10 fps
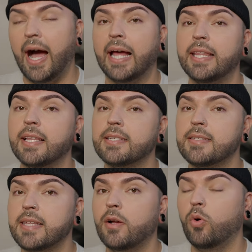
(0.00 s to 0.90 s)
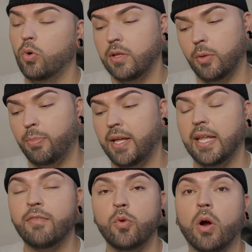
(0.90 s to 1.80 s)
I think this is a cool little pin
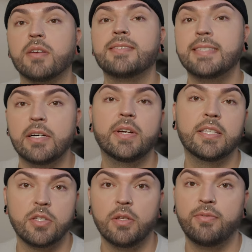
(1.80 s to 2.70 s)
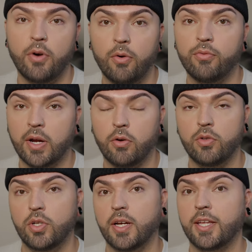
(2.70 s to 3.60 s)
if you are still into the faux freckle look.